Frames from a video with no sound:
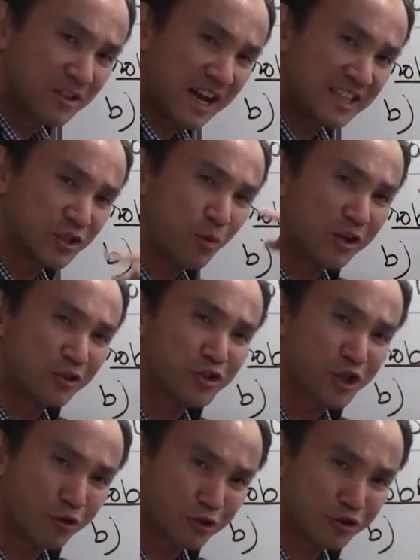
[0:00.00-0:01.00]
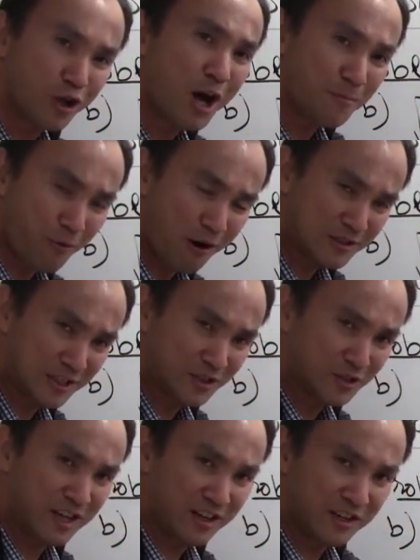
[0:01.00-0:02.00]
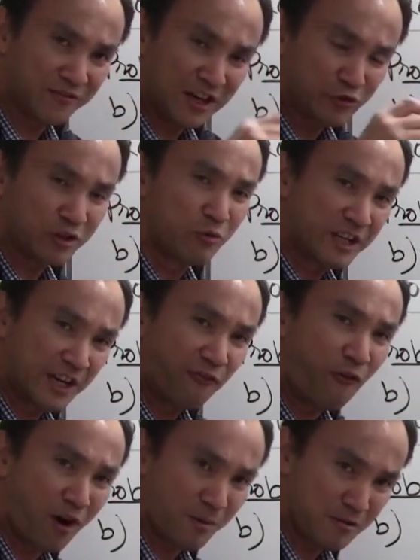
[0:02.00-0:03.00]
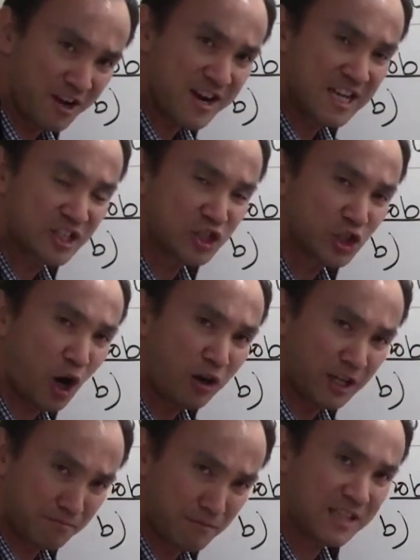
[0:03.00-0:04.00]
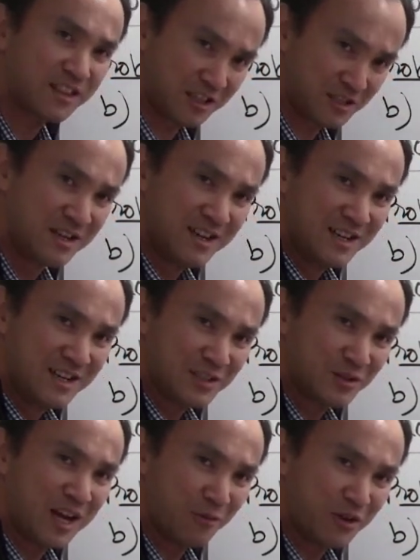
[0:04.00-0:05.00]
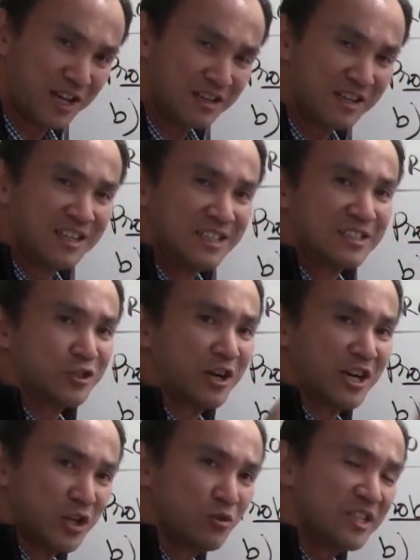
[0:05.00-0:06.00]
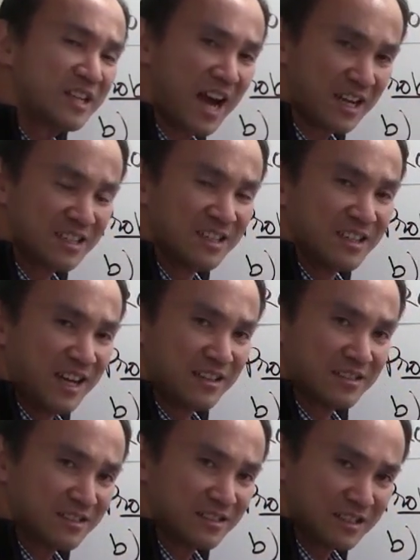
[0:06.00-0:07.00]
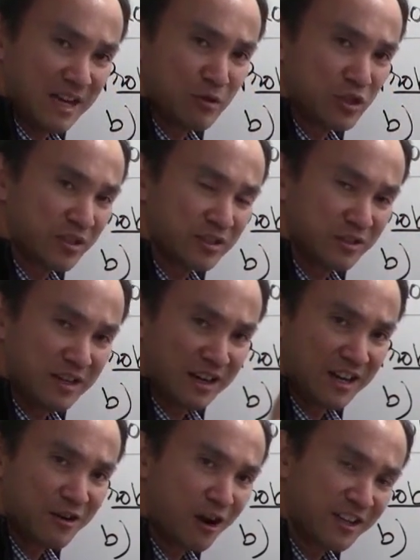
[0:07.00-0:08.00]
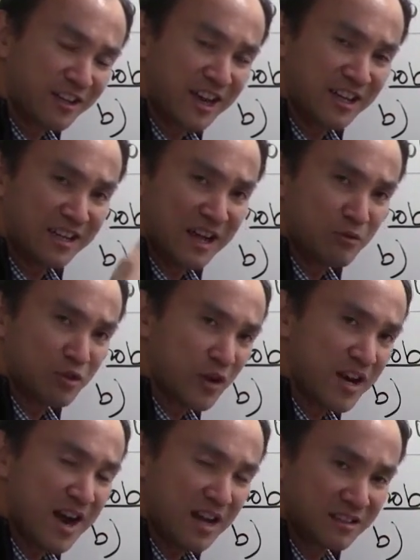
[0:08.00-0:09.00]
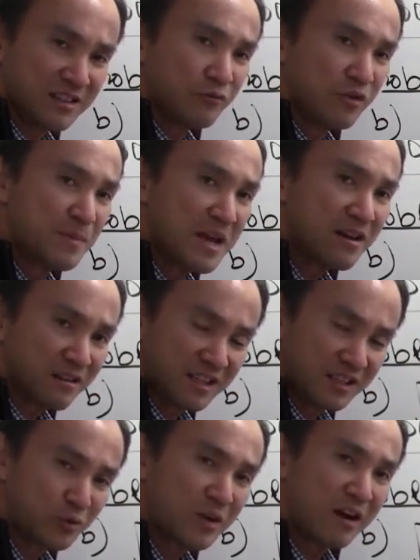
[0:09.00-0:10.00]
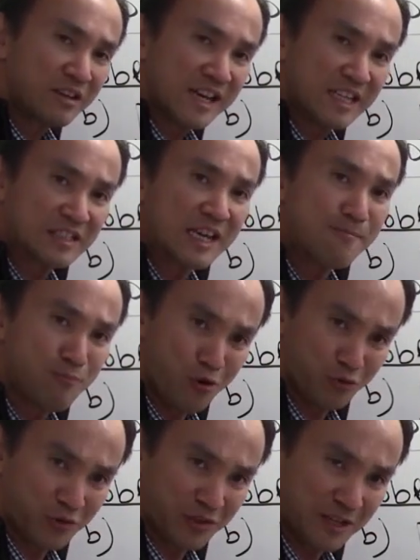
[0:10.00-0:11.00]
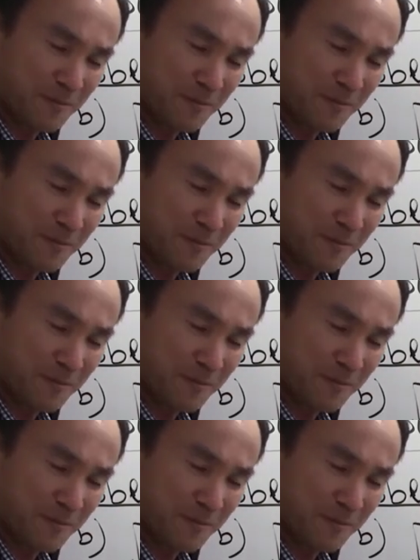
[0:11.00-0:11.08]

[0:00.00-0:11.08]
I just want to show the thought process so that eventually we can formulate a solid method so that we can start using that and so that later on I can demonstrate that repeatedly throughout the examples. Yeah.